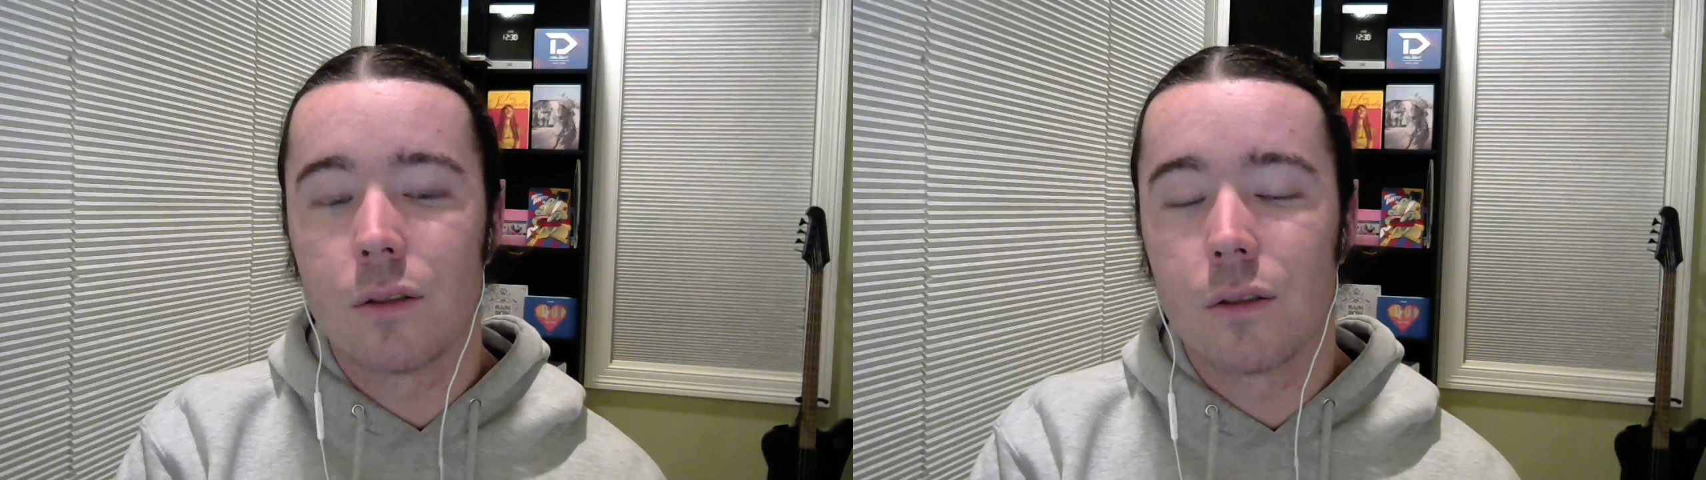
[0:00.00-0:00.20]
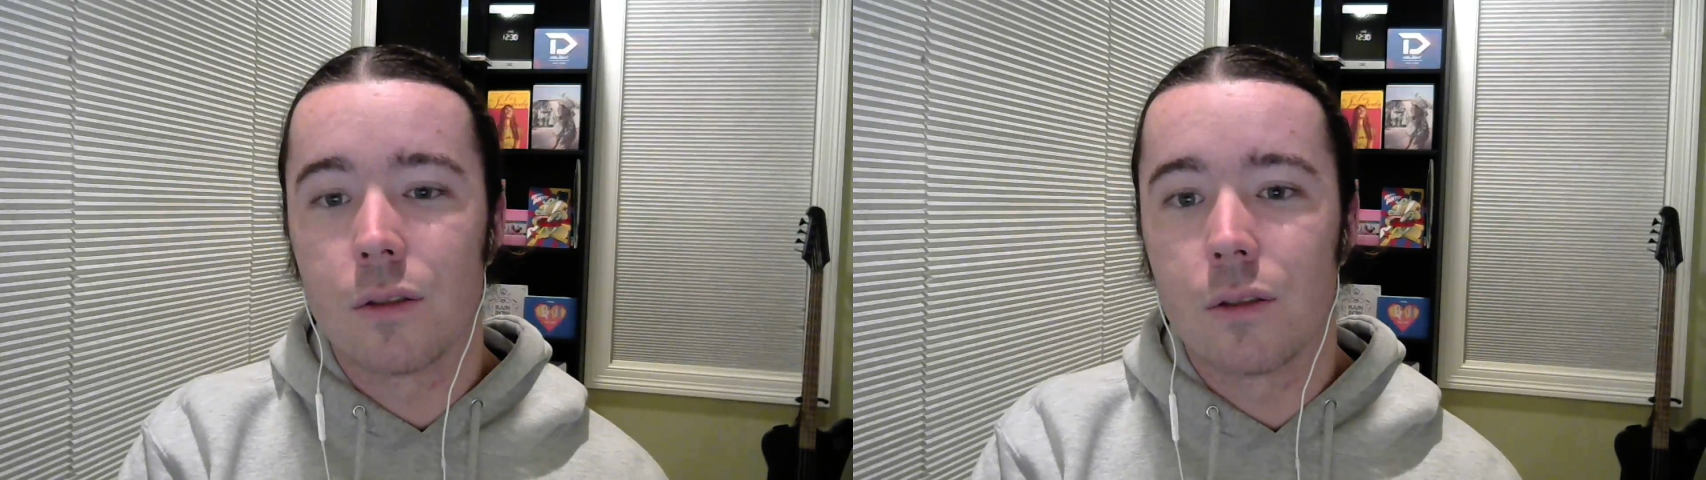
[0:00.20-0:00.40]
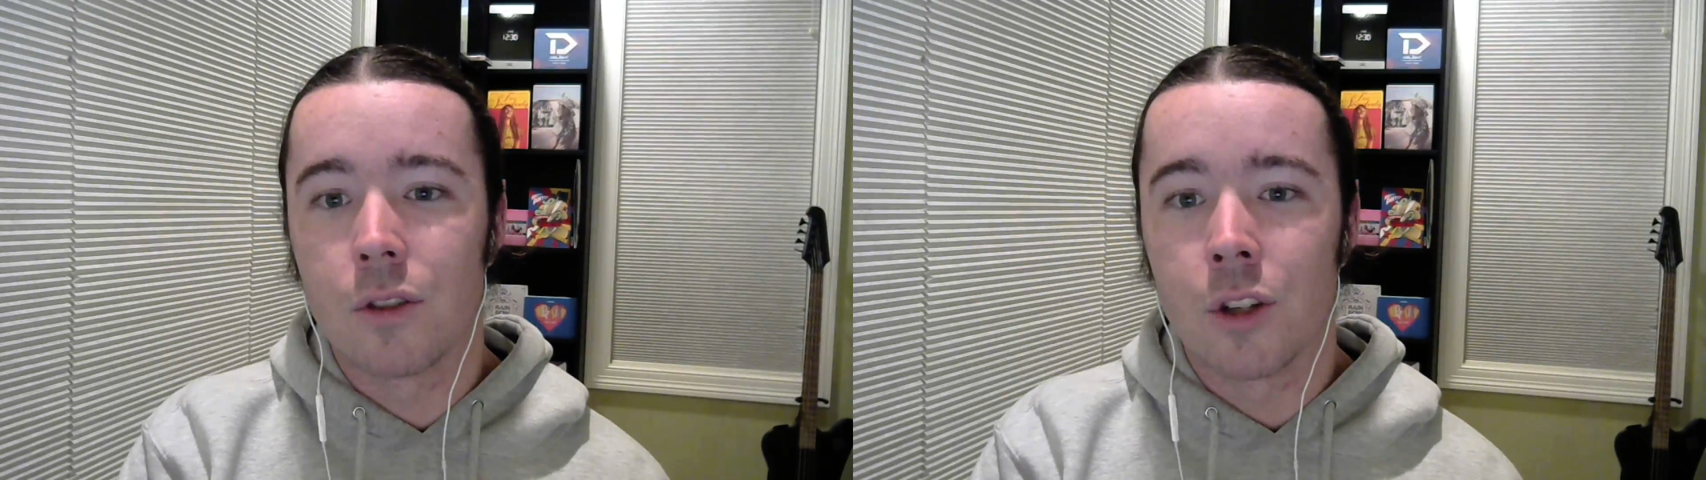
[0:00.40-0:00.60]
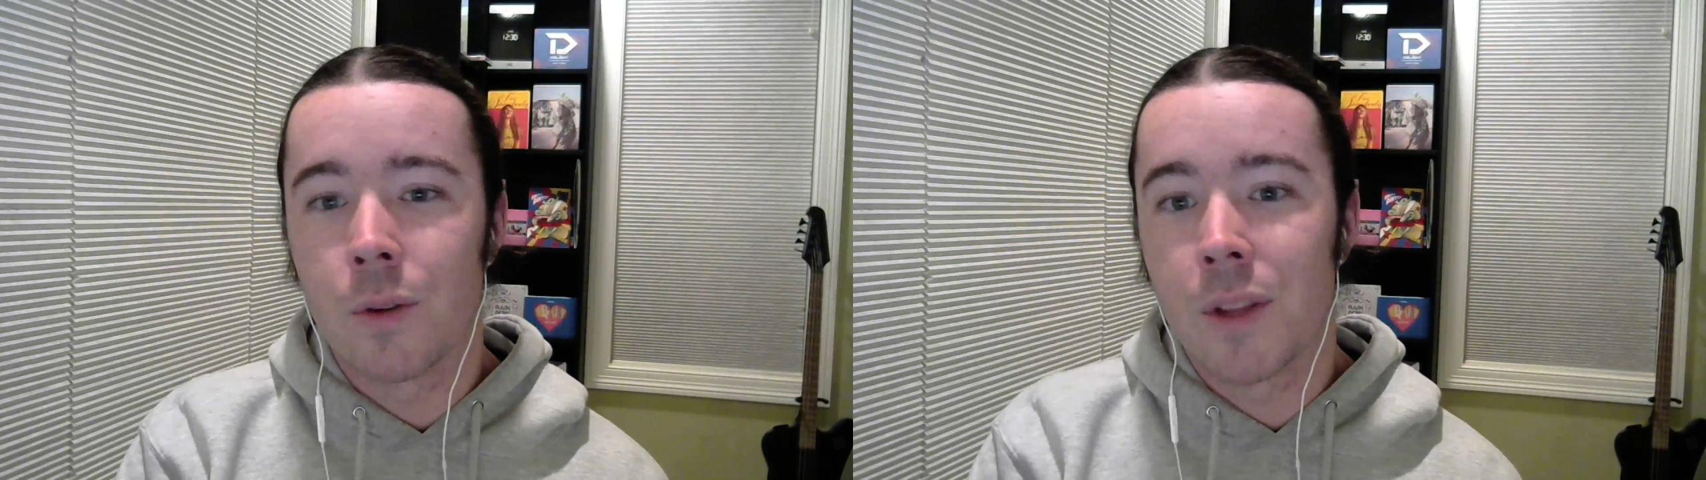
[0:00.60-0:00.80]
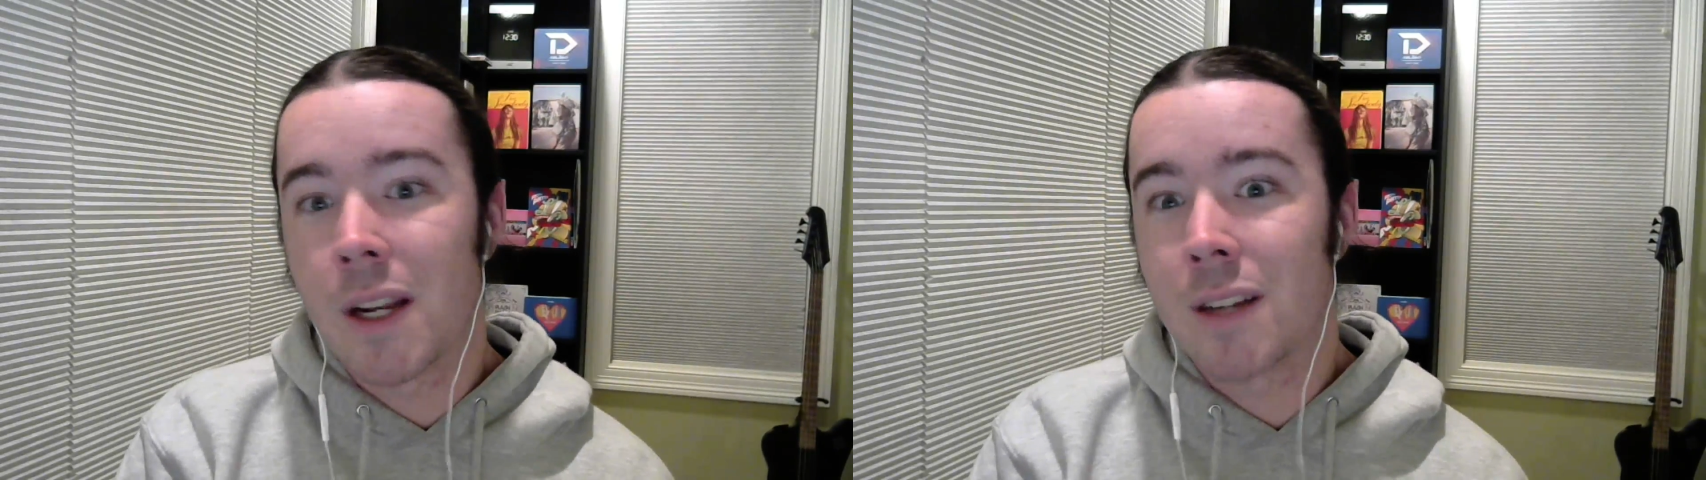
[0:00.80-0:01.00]

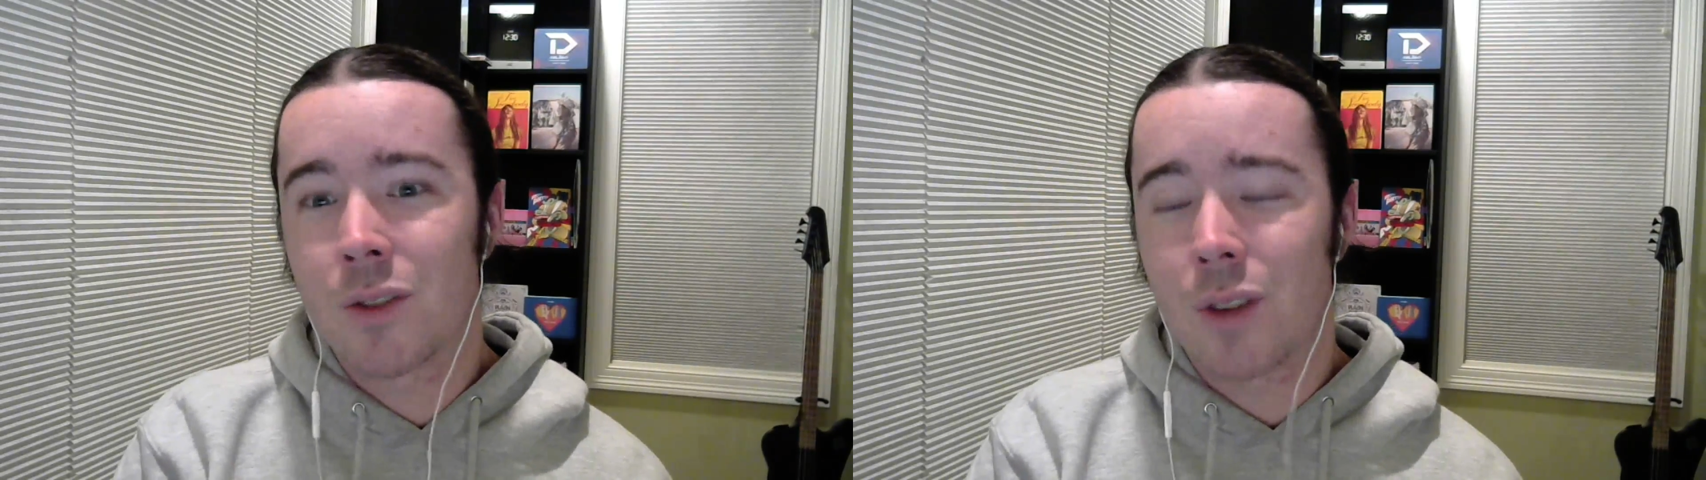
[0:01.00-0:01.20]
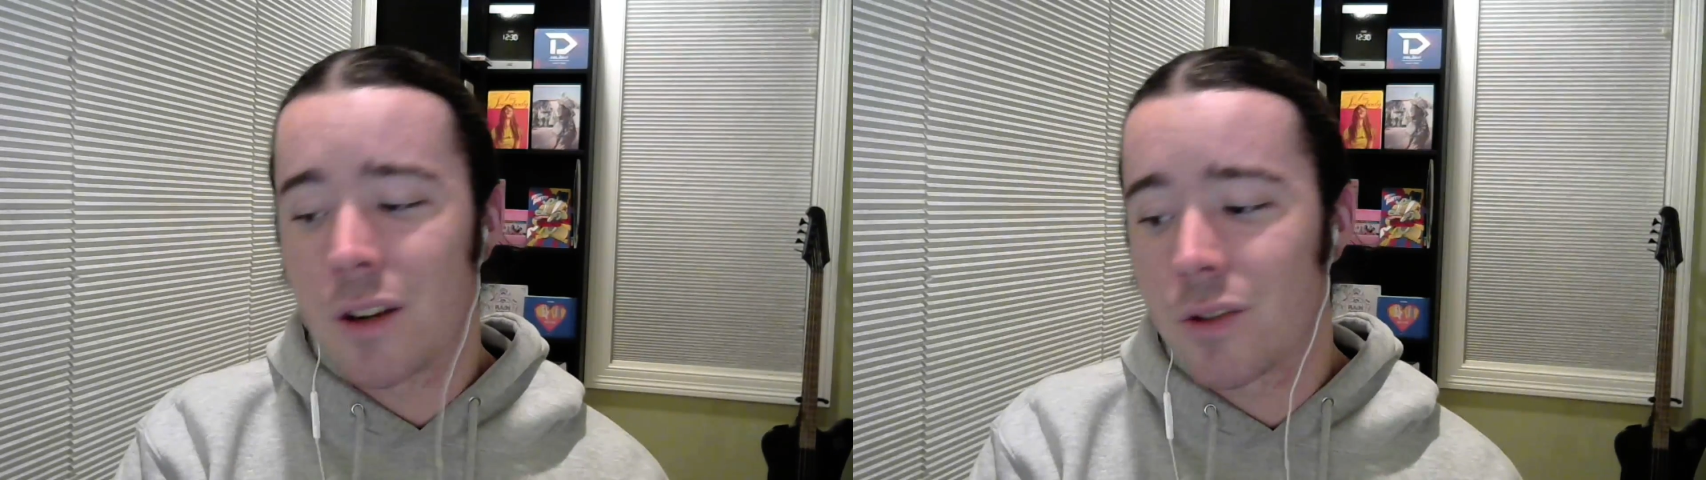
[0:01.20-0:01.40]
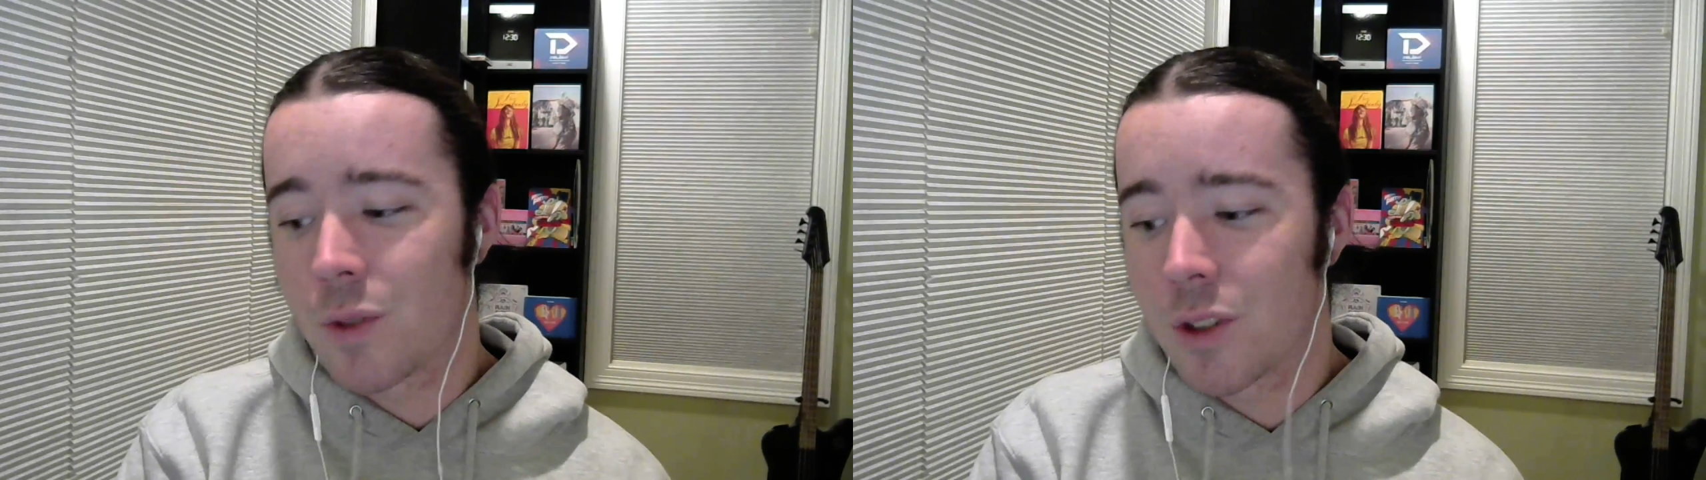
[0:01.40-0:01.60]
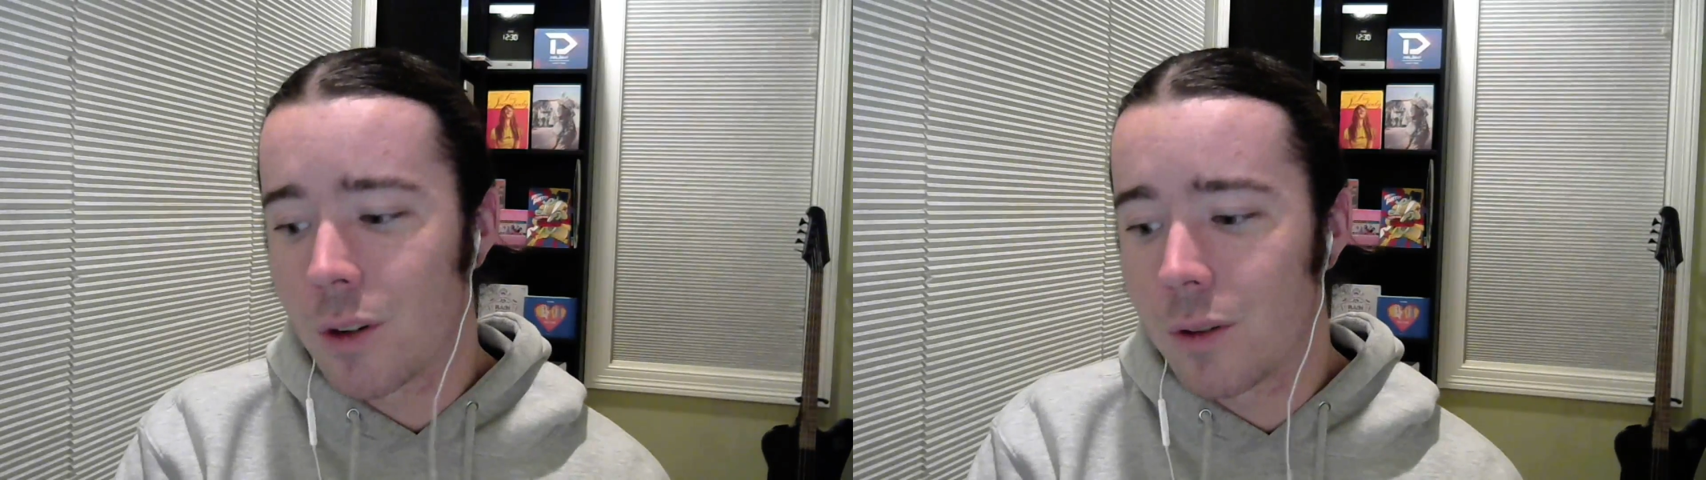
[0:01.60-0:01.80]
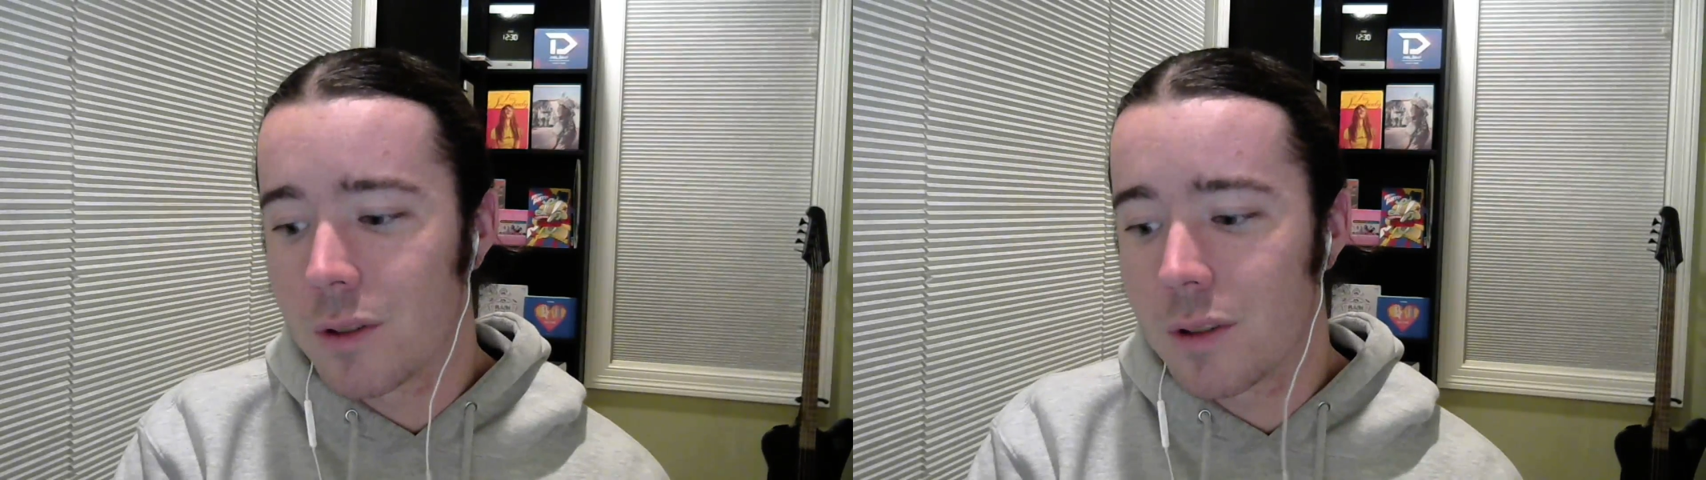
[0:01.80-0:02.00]
then as a
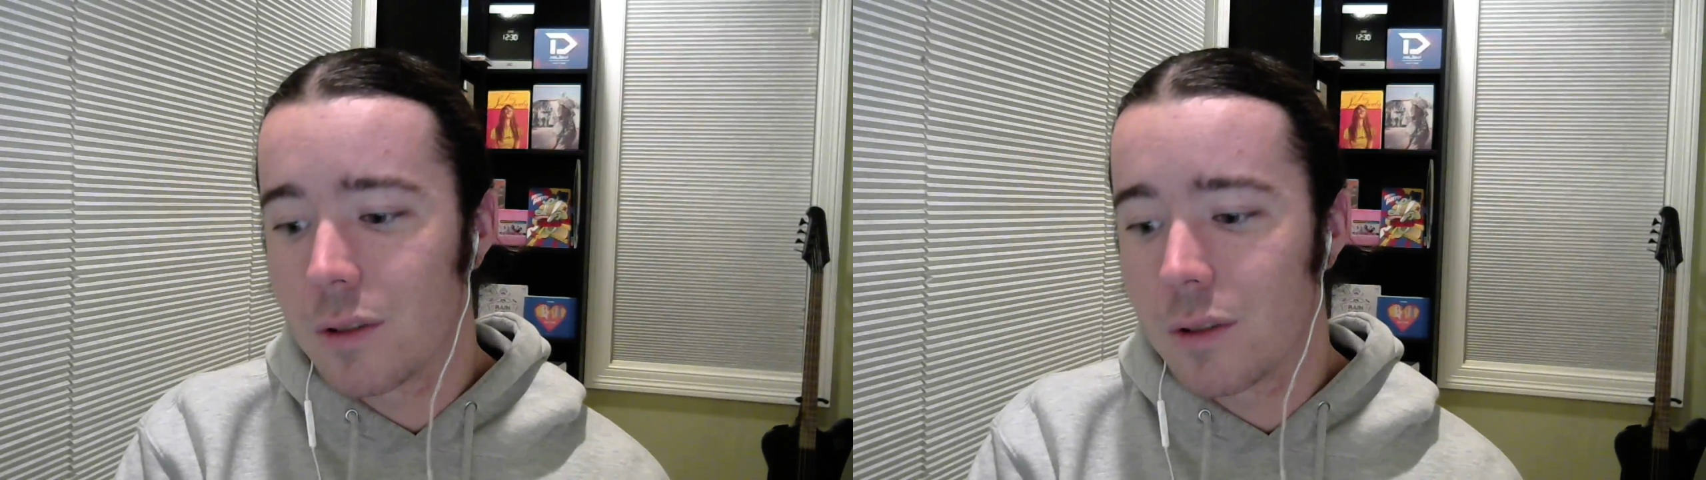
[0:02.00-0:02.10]
result,